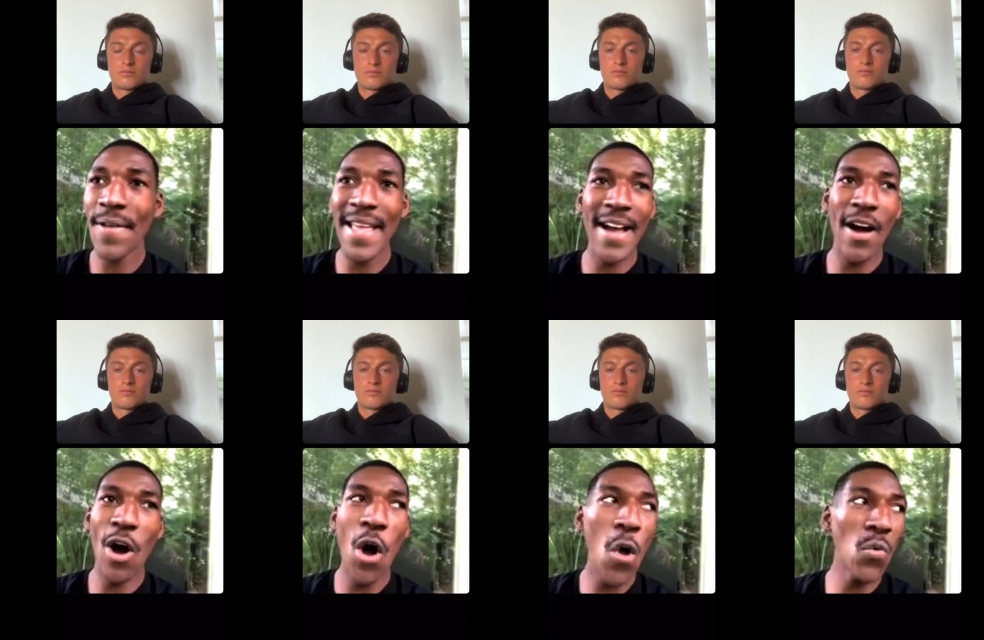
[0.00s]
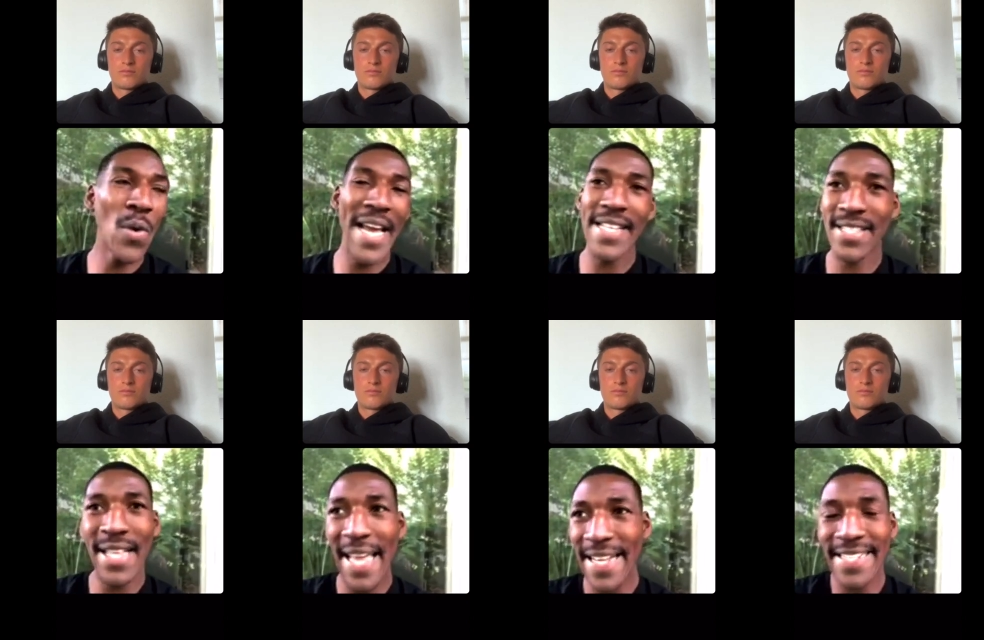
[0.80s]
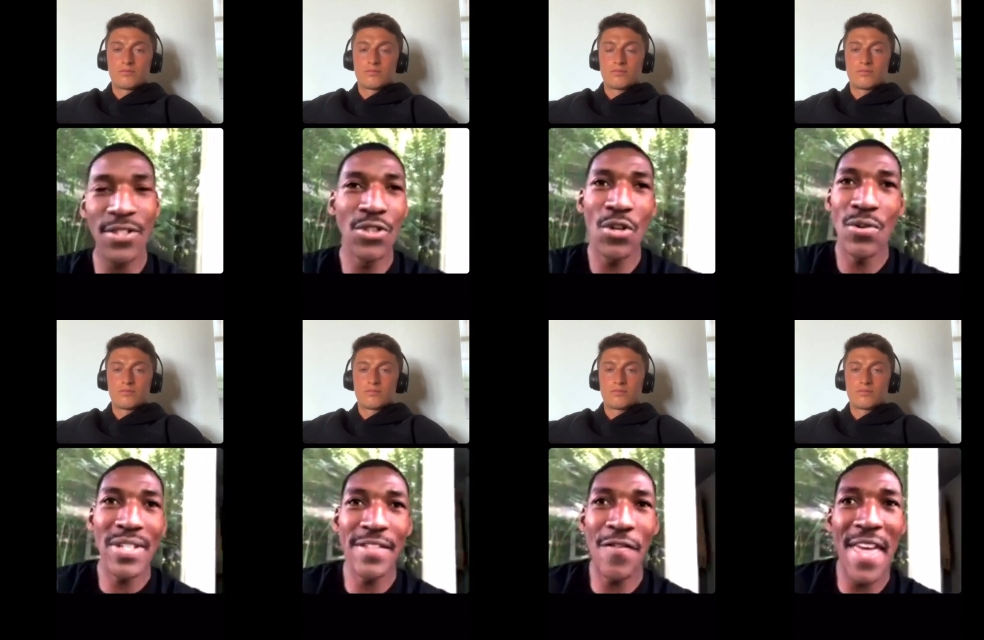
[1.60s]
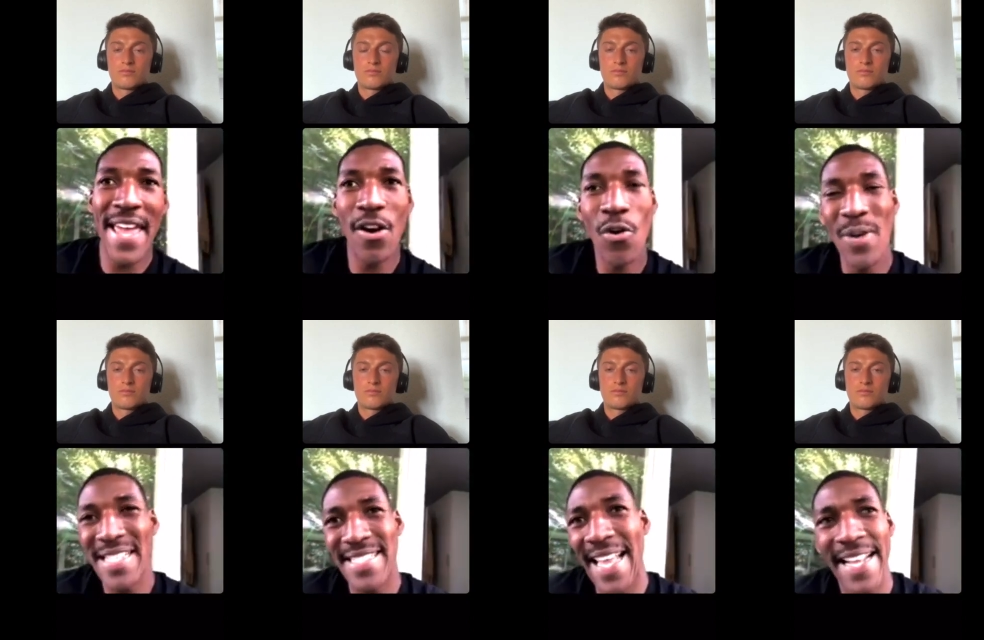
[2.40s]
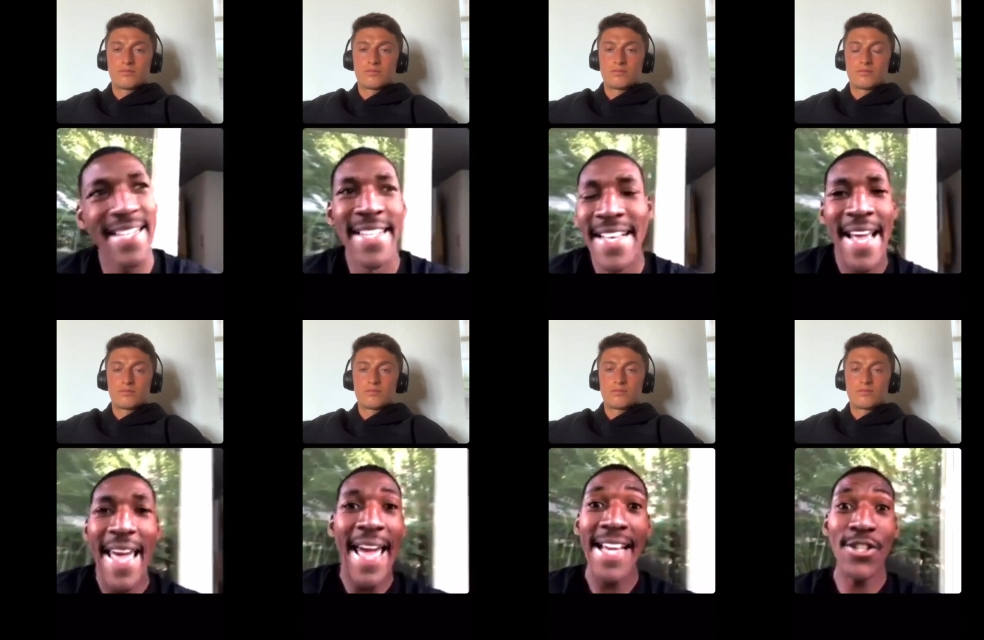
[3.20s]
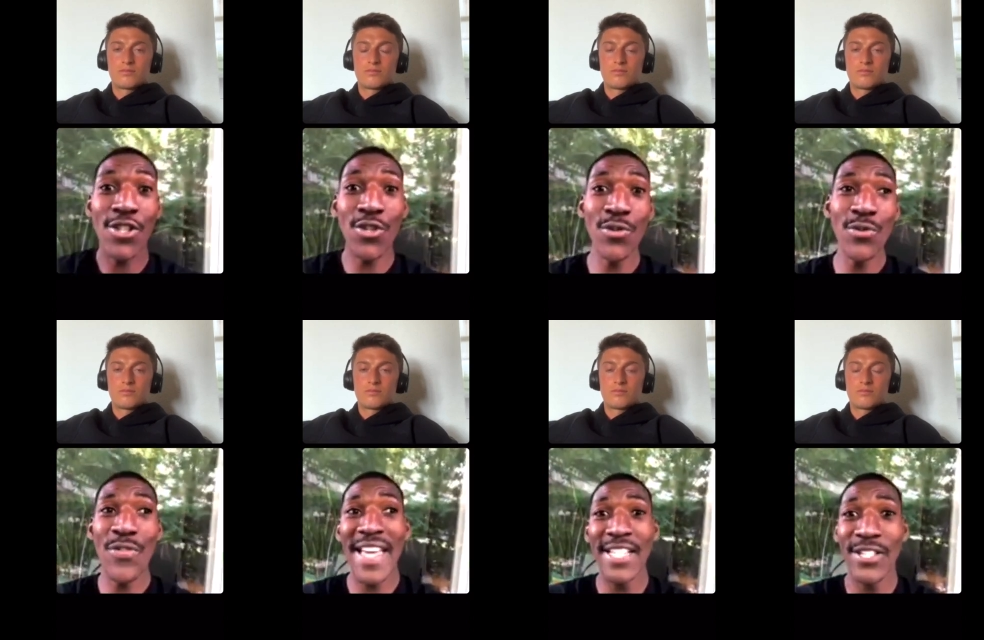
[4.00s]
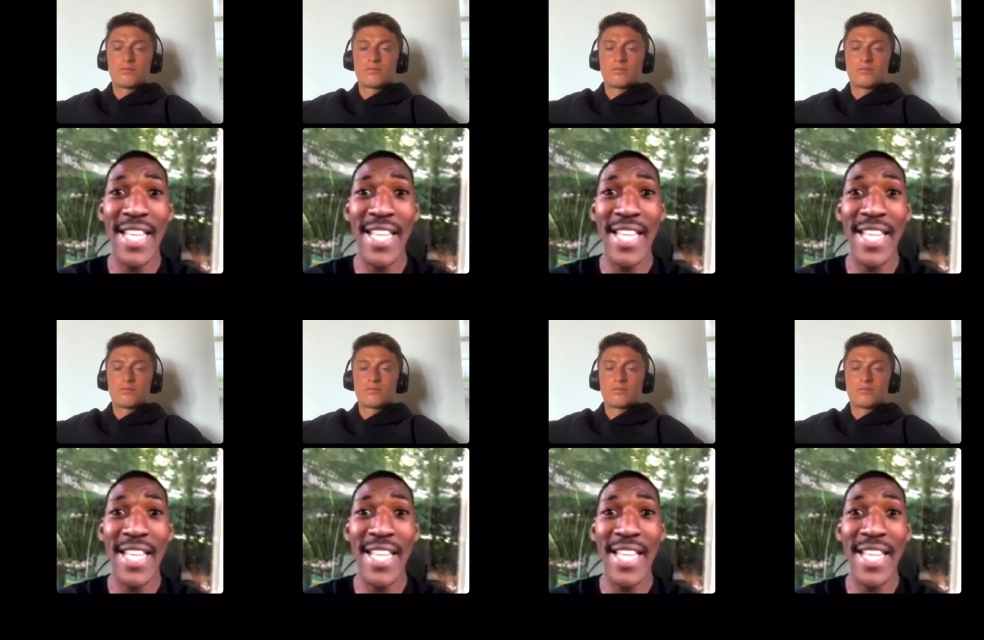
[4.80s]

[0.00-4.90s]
Speaker 1: always like, I don't know, if they always like hate you, they they